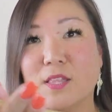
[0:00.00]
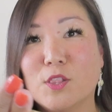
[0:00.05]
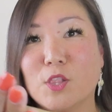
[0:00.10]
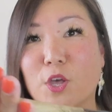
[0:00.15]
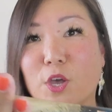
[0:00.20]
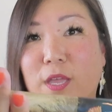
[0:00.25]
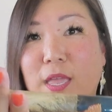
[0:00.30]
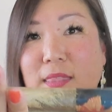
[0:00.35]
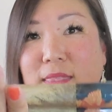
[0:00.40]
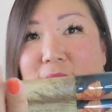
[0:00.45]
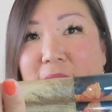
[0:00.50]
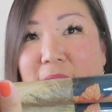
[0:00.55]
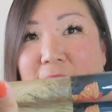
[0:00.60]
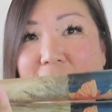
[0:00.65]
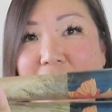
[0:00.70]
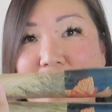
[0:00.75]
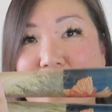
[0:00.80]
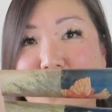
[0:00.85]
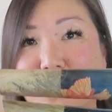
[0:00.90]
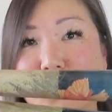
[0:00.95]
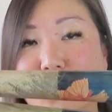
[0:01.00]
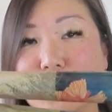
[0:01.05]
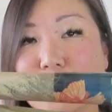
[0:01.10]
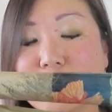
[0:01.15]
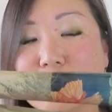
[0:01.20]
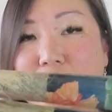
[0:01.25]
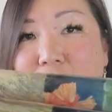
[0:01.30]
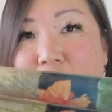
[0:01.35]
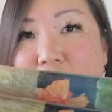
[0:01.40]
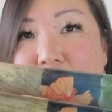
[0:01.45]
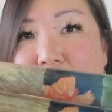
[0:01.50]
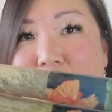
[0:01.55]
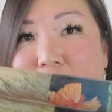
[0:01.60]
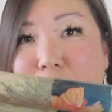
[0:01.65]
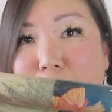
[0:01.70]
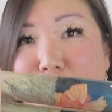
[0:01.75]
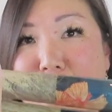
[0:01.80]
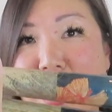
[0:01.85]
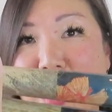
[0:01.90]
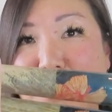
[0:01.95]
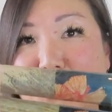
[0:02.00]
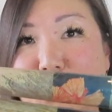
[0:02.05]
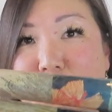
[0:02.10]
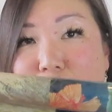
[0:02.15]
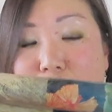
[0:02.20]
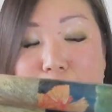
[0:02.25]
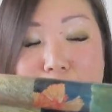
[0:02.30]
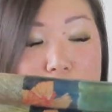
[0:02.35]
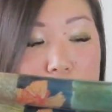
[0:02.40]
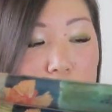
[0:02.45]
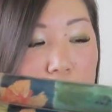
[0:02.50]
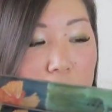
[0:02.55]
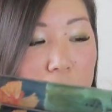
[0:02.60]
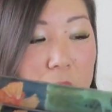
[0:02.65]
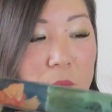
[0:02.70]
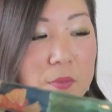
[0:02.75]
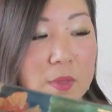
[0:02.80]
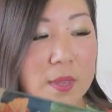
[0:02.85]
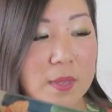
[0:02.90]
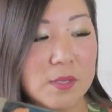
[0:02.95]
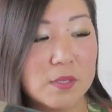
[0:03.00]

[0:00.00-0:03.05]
then look at the handles that match the bowl.